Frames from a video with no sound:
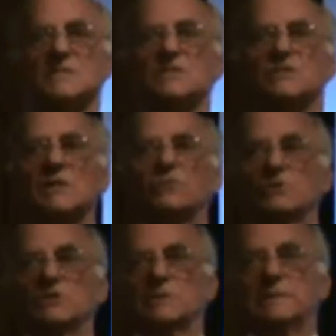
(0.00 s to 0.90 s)
this is
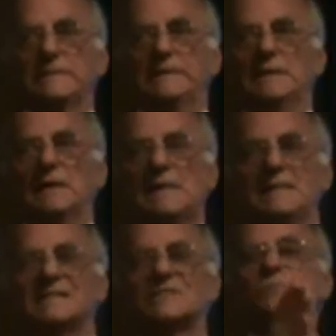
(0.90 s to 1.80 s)
synchronicity.
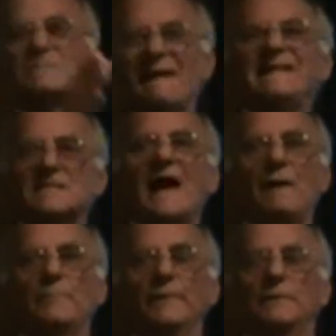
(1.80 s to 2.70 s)
This was meant to
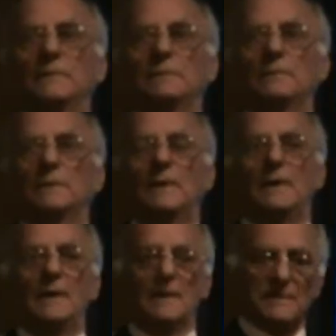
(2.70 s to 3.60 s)
happen.
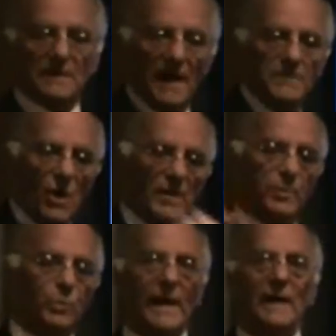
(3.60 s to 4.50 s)
The name I
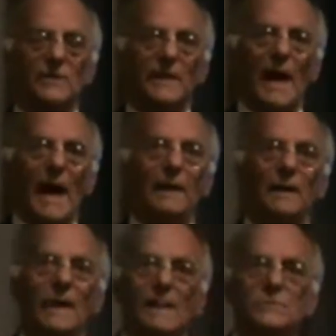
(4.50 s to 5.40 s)
pulled out of the
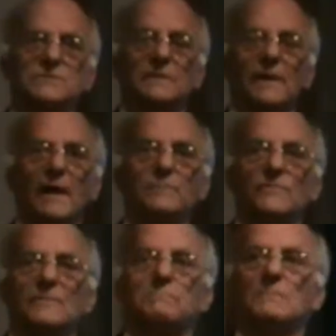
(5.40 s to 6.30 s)
hat was the name
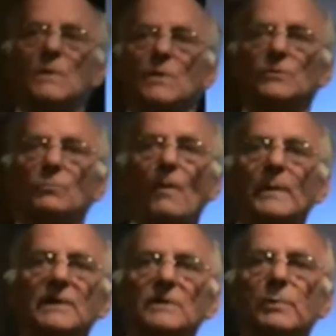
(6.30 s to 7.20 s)
of the, the
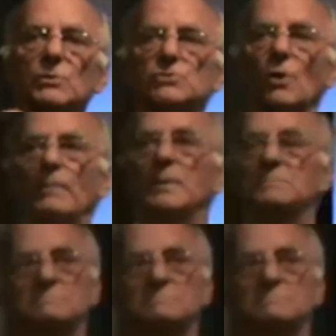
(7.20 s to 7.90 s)
woman in the bookshop.